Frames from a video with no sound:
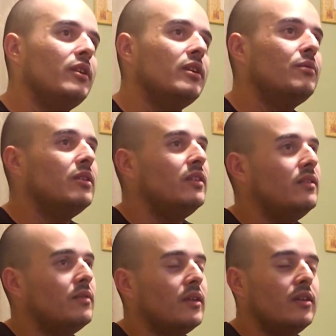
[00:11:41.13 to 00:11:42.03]
he was
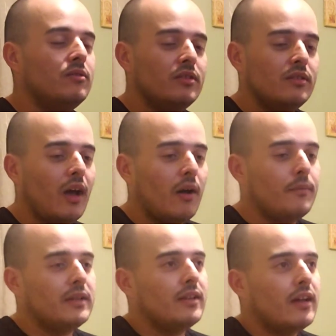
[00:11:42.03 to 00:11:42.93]

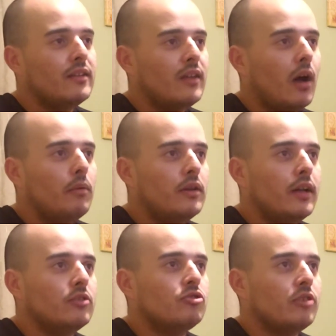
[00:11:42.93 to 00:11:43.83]
not as dominant
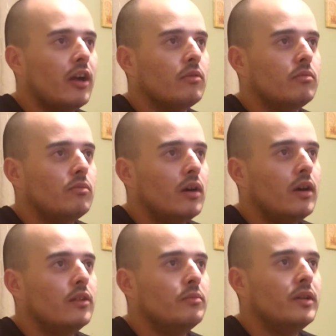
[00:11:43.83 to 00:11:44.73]
as Shaq
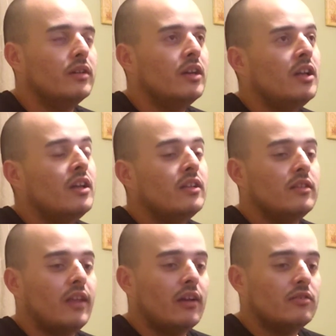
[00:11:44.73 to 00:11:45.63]
was, but
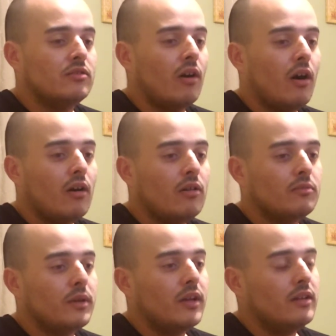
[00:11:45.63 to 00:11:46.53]
that
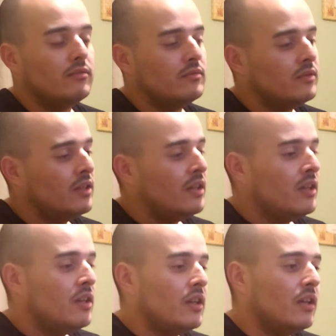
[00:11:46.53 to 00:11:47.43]
Charles, man,
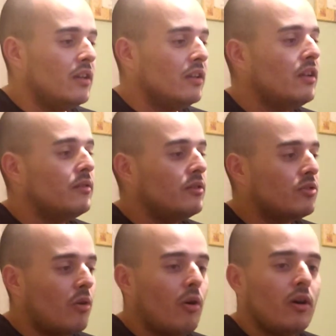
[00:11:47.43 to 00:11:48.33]
he loved to
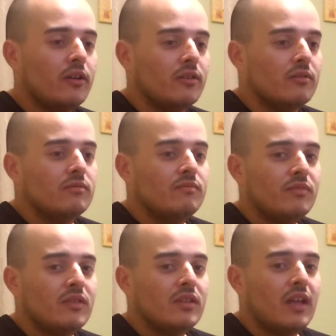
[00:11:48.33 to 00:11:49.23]
score on you,
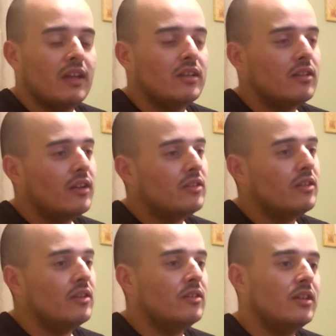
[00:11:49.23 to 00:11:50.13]
and he
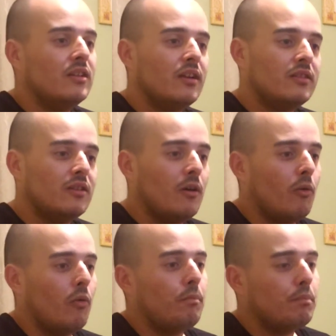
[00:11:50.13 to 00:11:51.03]
loved
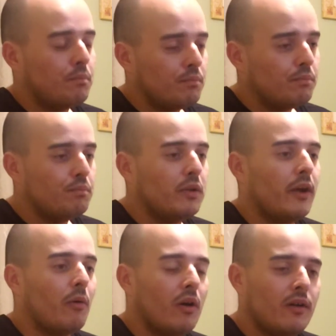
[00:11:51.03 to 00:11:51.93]
to
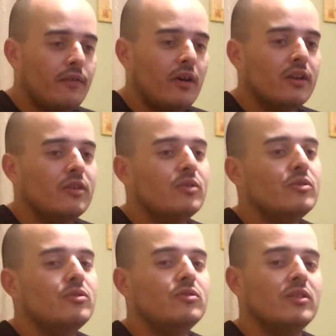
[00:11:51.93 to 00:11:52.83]
play rough on
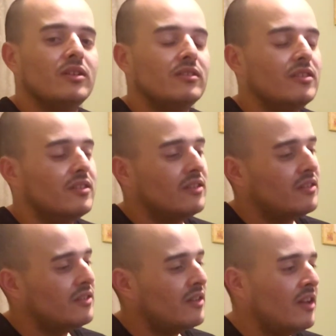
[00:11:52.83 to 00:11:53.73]
you and
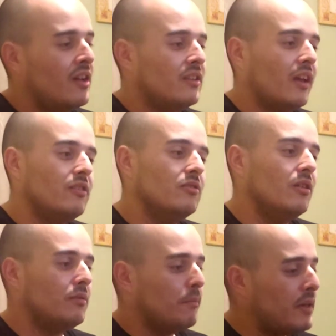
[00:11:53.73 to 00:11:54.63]
just take
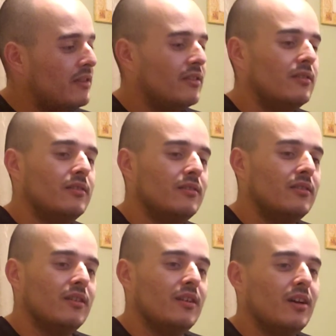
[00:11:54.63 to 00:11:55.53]
you up to pieces and
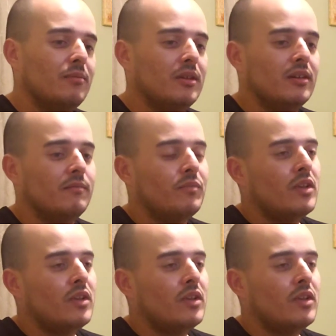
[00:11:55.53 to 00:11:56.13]
shit. I mean,